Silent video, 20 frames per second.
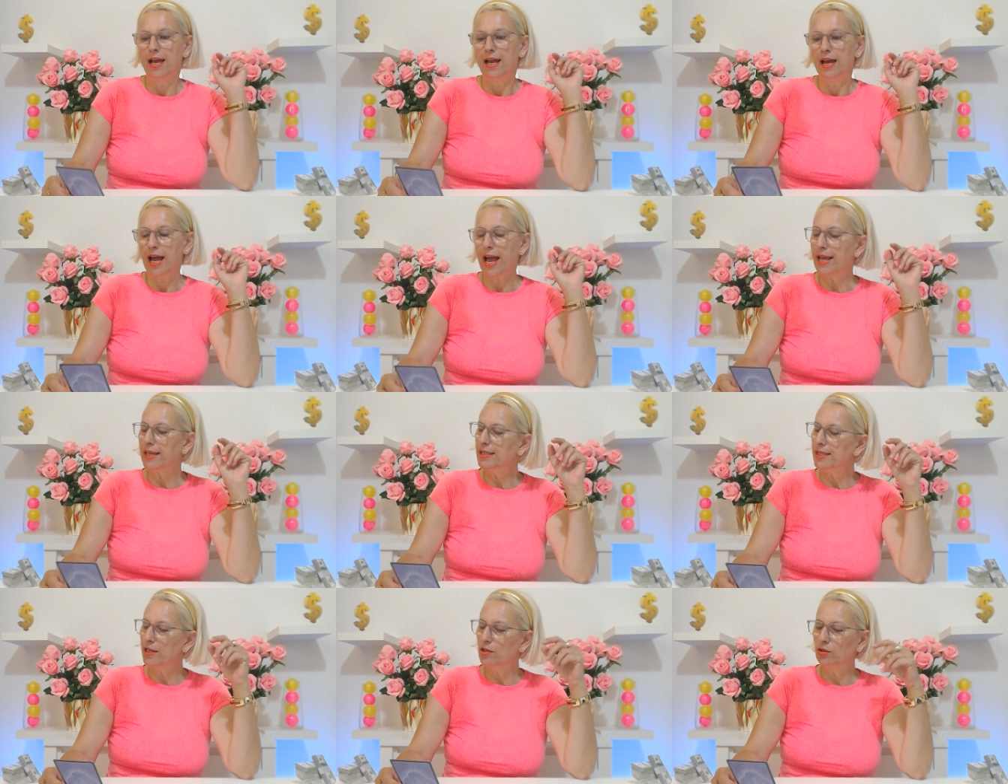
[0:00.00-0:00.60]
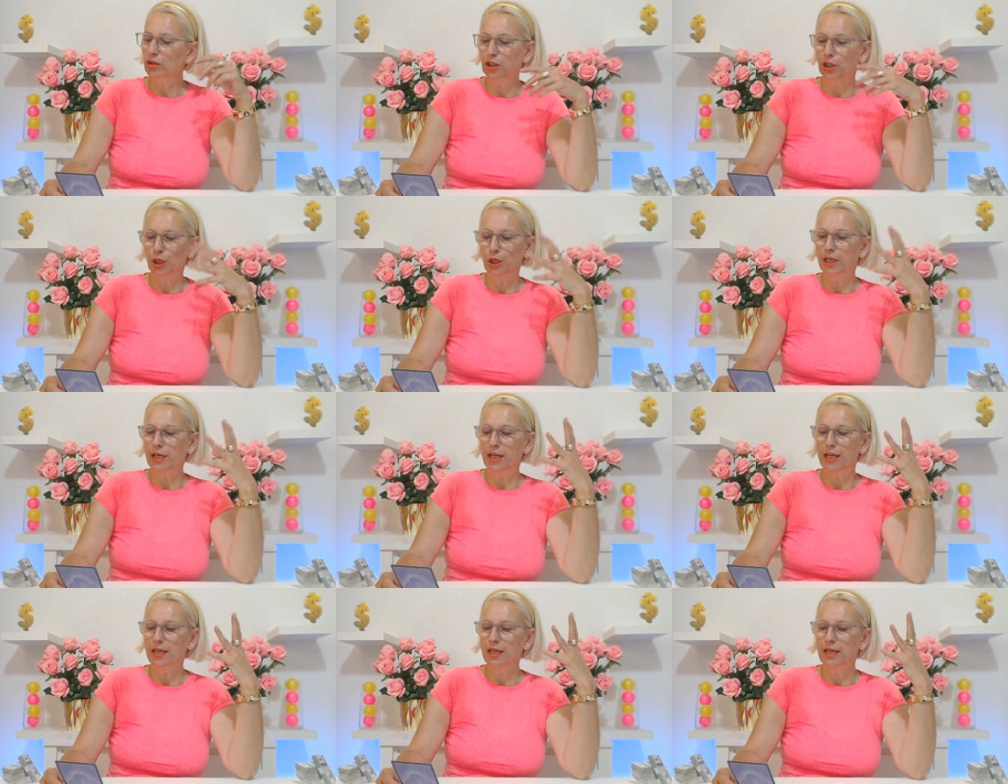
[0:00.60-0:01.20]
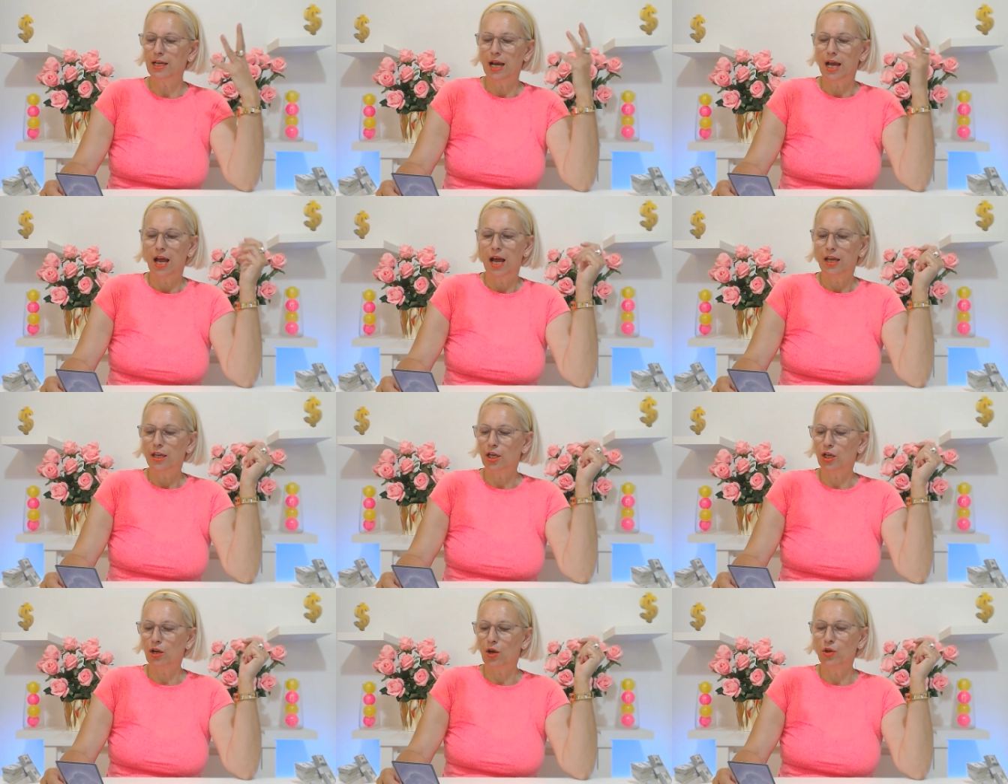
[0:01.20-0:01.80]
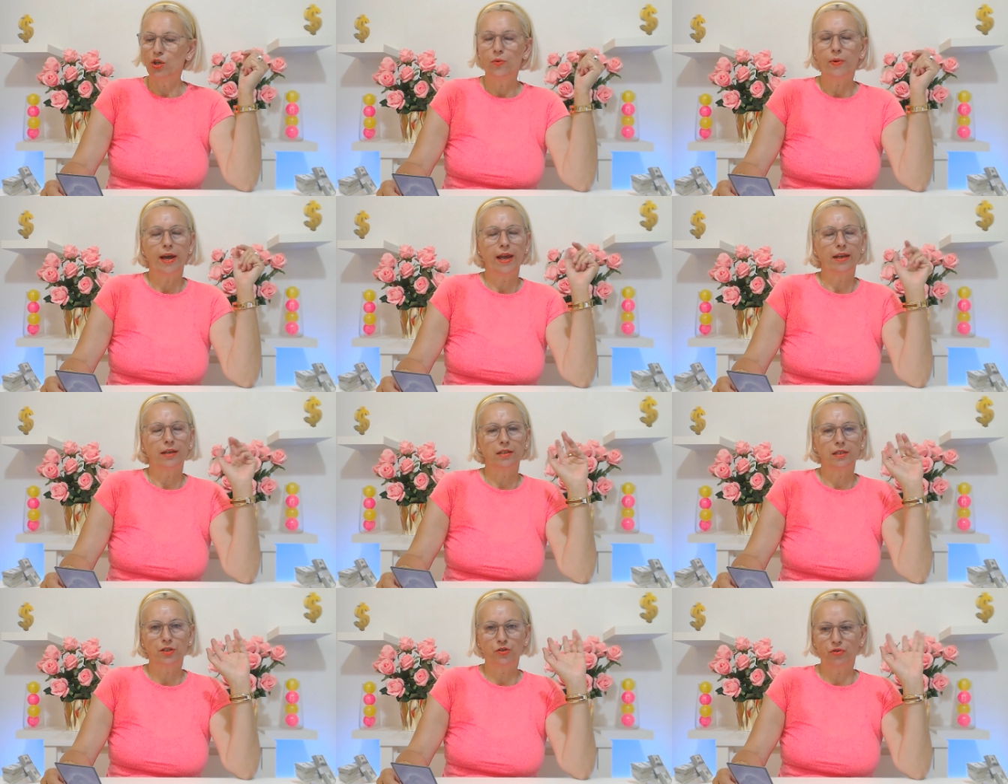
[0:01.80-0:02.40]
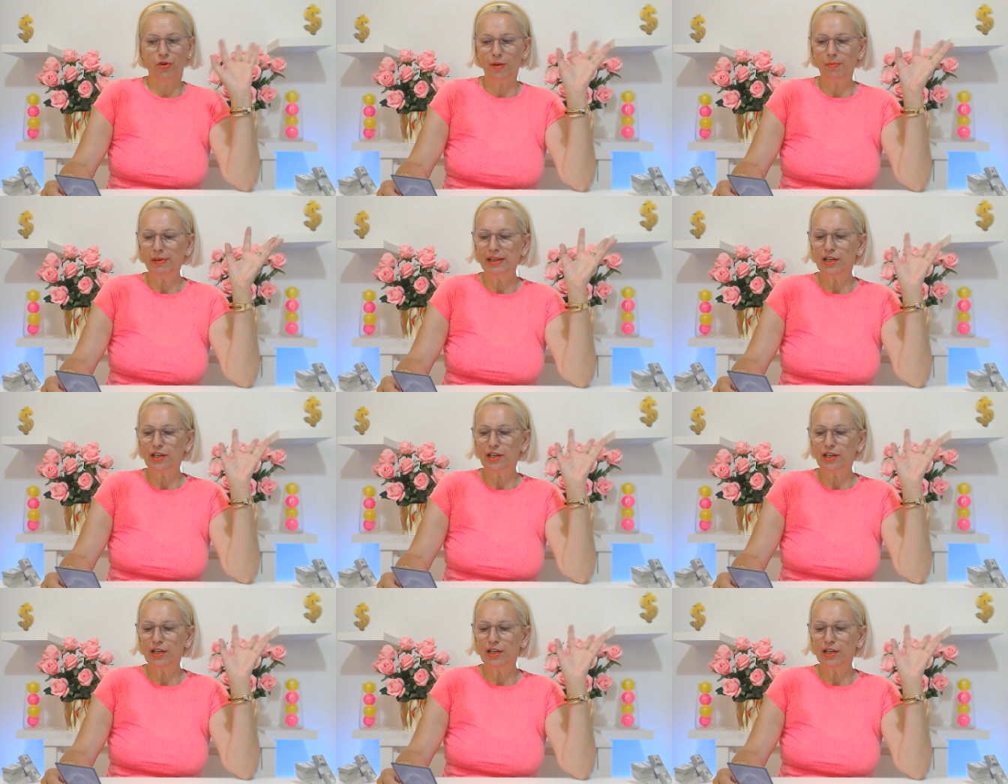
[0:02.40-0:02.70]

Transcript: I see you learning. You know, you are extremely